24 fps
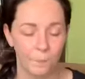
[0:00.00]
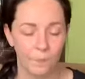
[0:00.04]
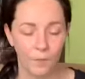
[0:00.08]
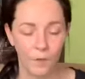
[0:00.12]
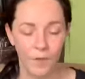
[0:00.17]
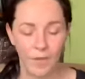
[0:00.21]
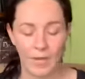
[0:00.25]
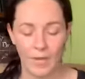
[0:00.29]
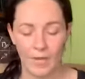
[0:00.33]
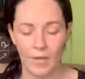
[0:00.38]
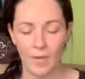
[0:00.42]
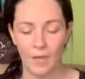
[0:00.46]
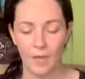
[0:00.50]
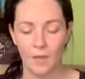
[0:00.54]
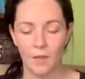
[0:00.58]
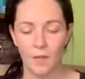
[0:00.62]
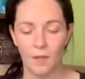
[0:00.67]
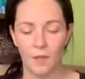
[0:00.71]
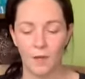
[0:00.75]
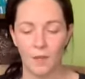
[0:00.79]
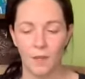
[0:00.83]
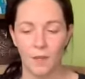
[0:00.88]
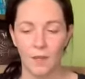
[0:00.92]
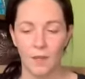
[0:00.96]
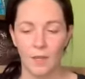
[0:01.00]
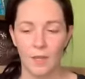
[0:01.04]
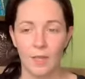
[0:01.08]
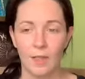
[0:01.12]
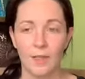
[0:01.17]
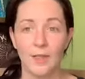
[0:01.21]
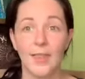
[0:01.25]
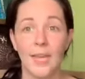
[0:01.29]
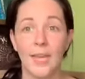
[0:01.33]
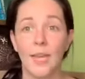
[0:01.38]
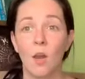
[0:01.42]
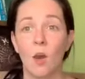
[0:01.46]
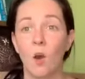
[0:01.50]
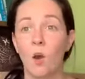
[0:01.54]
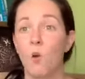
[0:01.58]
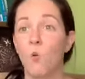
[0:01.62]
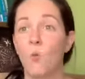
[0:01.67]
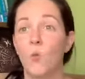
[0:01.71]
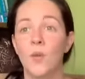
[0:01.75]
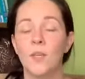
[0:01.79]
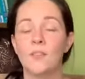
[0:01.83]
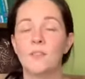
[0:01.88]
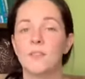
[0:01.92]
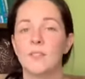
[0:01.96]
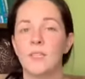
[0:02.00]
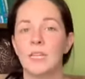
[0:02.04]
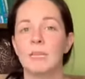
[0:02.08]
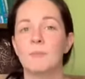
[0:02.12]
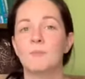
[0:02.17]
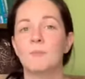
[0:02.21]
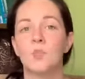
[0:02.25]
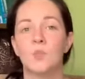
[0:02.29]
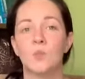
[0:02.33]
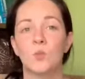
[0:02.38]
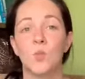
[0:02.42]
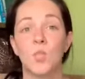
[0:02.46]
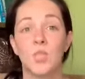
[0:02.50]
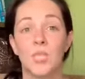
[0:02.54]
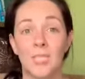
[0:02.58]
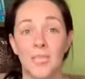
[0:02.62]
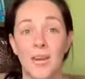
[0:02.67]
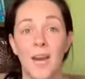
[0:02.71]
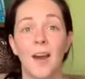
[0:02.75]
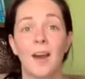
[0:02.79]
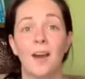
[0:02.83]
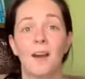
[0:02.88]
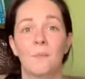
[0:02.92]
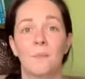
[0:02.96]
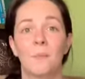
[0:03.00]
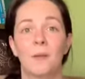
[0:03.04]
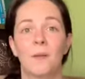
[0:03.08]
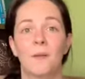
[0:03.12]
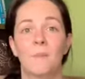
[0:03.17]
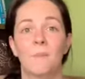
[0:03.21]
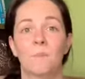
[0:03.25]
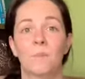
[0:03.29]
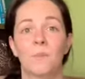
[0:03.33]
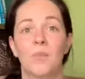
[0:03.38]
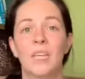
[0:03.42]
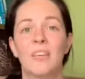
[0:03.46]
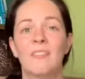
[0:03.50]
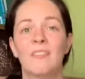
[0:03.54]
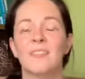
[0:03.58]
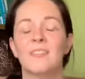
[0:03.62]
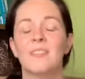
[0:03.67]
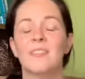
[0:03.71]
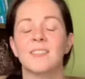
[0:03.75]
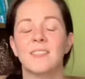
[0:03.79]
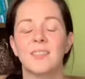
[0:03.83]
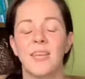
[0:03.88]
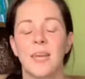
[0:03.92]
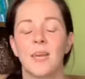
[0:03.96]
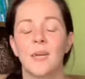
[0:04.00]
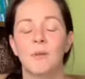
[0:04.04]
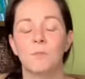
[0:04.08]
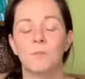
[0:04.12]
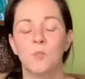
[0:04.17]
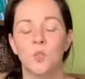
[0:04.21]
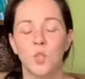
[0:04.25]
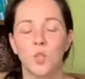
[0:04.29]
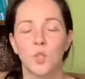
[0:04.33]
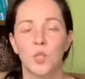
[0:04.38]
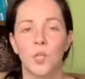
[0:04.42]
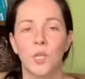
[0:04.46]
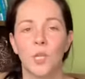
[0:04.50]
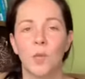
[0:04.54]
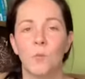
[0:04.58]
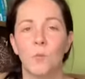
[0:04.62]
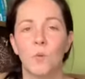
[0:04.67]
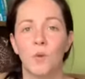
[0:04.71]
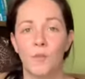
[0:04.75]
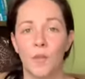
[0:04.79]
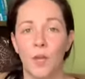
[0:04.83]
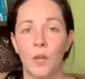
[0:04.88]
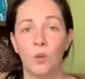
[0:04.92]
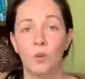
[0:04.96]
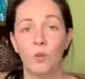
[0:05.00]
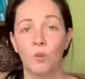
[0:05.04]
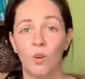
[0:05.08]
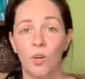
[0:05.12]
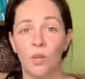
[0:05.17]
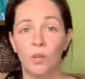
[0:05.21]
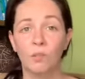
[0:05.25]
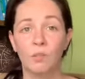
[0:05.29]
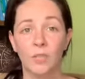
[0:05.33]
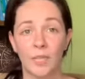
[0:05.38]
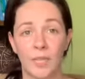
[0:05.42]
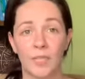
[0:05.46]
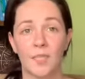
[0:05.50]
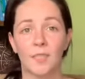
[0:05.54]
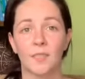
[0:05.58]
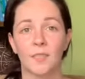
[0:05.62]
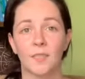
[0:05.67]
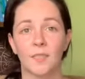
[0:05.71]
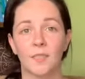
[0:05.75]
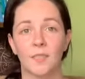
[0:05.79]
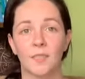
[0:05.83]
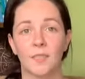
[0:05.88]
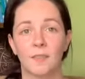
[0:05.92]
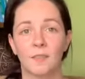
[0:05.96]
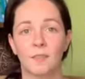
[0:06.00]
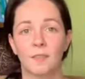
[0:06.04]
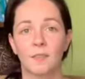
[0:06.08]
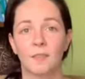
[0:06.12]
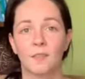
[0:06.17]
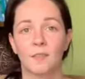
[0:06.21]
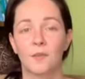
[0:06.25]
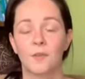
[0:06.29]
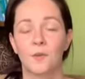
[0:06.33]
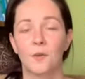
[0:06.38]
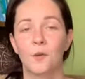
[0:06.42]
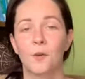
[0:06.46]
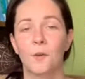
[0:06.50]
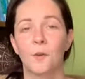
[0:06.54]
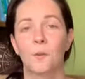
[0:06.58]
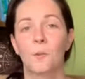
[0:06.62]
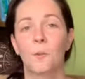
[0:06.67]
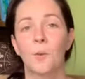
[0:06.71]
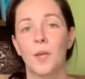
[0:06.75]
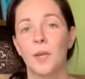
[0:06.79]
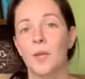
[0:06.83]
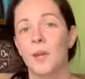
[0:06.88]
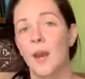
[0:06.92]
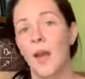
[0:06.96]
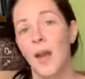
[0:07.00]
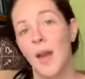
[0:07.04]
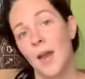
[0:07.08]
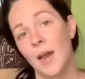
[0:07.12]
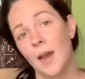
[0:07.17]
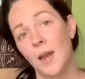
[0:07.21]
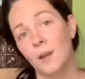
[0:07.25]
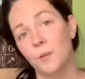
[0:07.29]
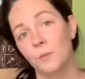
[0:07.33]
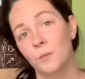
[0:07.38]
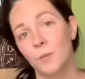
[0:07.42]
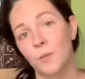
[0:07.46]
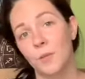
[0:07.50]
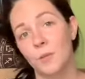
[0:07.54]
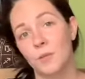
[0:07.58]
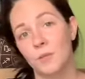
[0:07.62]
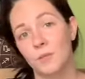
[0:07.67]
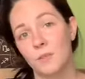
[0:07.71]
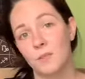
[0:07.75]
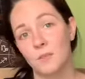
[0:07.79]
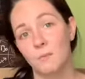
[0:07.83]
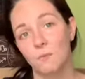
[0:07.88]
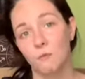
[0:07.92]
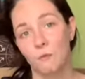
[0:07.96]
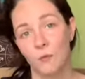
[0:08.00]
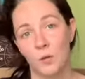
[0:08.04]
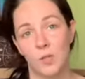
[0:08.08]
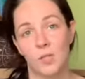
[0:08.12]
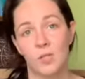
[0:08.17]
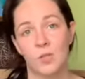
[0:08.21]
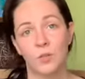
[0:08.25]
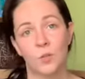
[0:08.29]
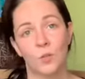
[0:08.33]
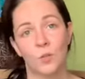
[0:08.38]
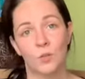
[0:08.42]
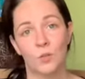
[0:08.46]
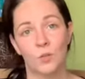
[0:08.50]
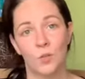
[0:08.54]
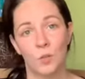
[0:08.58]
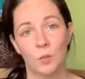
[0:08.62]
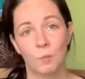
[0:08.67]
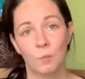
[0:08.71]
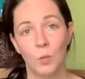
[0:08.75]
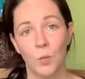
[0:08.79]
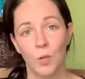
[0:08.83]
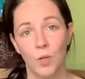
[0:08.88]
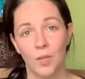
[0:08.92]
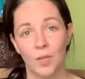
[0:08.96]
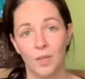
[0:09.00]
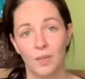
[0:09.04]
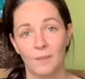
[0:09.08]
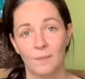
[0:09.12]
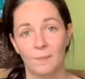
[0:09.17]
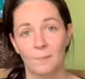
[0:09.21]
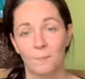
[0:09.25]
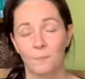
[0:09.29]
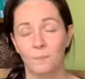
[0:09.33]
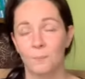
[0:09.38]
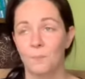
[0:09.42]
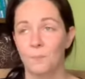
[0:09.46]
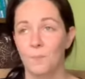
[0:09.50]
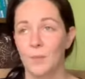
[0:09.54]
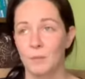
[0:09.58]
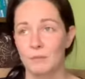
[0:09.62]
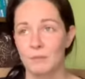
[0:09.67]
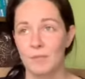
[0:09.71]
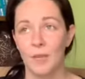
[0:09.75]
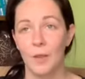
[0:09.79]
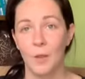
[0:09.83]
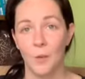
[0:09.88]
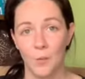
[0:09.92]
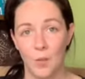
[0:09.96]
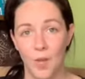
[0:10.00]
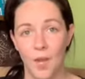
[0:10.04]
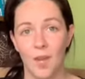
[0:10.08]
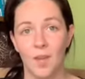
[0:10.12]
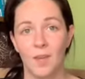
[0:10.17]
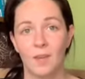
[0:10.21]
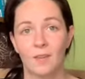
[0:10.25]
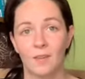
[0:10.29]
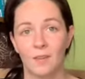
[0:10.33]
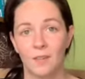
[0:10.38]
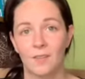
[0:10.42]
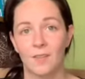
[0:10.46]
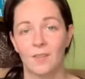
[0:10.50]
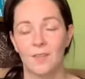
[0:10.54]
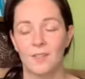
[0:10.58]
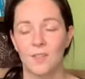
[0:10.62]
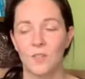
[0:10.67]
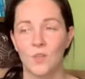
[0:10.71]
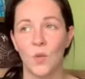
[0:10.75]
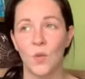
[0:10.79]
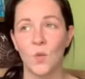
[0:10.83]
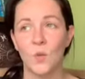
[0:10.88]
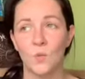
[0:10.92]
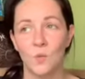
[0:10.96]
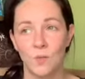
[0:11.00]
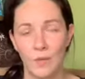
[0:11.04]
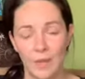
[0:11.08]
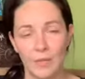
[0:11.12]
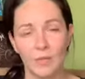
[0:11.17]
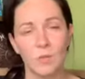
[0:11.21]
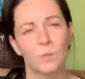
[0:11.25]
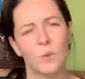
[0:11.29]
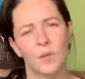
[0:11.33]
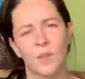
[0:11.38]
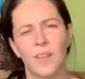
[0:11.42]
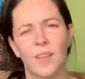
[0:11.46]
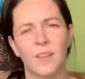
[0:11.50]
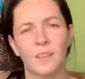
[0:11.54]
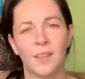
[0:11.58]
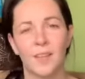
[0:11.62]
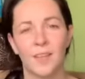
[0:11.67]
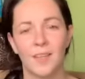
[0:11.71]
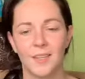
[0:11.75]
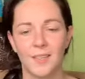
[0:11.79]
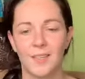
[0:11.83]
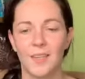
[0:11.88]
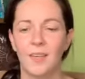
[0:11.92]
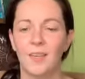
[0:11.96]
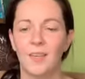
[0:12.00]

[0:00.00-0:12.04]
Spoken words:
and they always seem to stop in the same tree where that crow landed when I was first introduced to the Morrigan. It's like, okay, so that's where they land.